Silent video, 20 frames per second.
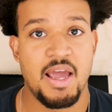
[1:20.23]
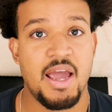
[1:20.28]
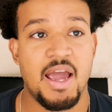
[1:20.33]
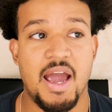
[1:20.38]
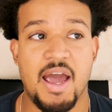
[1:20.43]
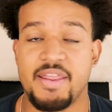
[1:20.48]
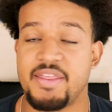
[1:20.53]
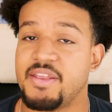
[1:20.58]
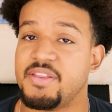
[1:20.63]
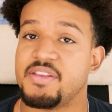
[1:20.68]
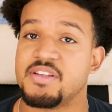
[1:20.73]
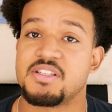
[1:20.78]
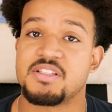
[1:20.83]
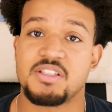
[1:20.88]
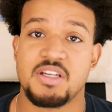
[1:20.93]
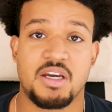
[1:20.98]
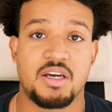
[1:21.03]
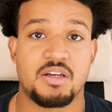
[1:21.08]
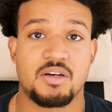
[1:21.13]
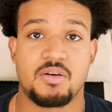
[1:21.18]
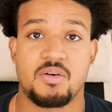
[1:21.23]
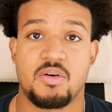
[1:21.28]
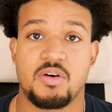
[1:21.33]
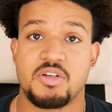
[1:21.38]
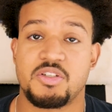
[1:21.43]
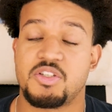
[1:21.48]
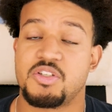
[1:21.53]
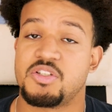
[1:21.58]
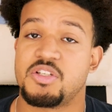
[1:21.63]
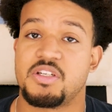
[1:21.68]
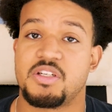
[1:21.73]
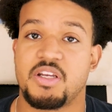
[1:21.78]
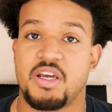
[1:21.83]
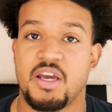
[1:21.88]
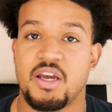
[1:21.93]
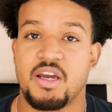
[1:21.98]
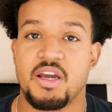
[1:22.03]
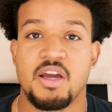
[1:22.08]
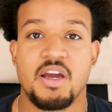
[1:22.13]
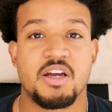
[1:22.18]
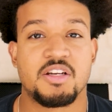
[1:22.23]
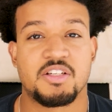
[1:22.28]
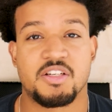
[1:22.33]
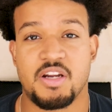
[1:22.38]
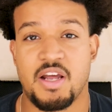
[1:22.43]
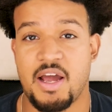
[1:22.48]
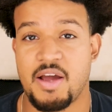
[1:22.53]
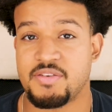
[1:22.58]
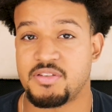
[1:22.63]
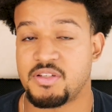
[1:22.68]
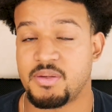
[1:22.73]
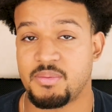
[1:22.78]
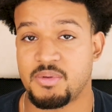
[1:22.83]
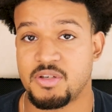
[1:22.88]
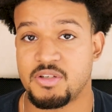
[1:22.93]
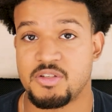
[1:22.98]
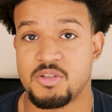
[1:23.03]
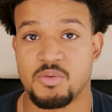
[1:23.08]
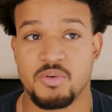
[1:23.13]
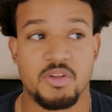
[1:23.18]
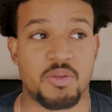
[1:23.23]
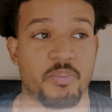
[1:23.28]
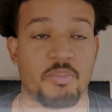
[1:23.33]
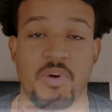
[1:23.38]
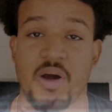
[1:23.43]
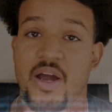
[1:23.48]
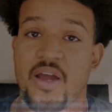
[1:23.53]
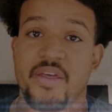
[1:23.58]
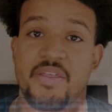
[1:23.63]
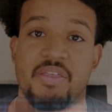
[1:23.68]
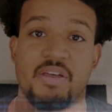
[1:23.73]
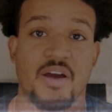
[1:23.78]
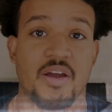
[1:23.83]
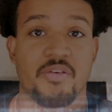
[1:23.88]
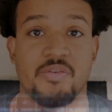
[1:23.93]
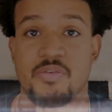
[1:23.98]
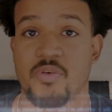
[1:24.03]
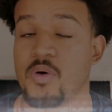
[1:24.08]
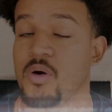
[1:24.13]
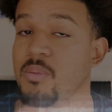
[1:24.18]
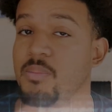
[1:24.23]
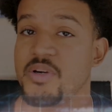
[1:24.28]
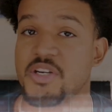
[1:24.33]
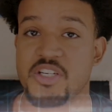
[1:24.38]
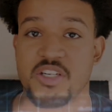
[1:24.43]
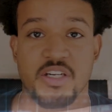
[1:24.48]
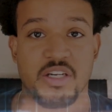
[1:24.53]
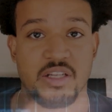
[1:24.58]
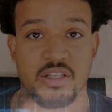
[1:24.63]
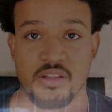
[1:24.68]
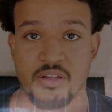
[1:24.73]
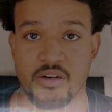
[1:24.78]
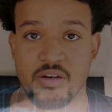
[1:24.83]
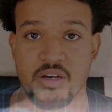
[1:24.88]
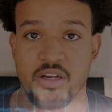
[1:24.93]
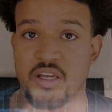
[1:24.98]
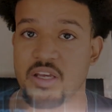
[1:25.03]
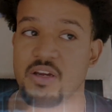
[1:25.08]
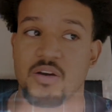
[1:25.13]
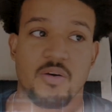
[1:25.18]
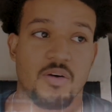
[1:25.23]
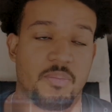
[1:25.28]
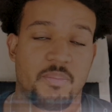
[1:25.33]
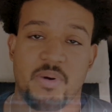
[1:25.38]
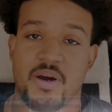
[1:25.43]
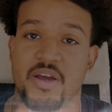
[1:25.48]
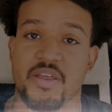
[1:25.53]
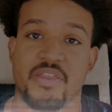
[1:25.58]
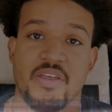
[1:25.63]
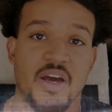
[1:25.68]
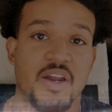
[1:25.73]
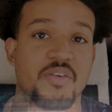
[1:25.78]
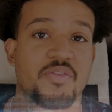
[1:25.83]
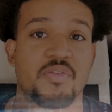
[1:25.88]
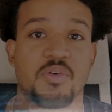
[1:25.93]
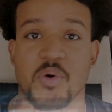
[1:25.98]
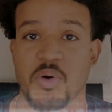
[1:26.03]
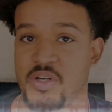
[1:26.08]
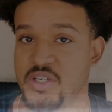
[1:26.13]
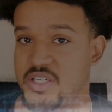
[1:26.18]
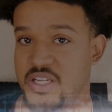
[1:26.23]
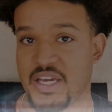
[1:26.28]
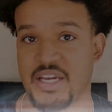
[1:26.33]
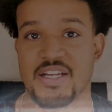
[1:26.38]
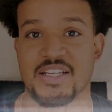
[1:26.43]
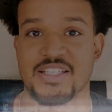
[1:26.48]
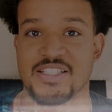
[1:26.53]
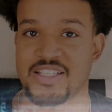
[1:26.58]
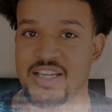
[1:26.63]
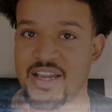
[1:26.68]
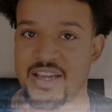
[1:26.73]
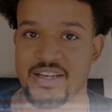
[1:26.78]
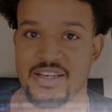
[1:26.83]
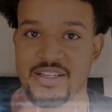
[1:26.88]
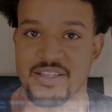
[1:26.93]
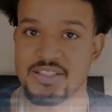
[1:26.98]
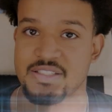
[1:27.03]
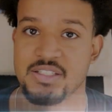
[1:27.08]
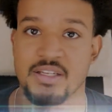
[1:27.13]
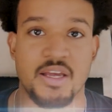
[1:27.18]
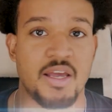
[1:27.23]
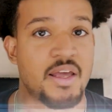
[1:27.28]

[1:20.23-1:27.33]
And then the second course you should take should have something to do with Python for machine learning or Python for data scientists.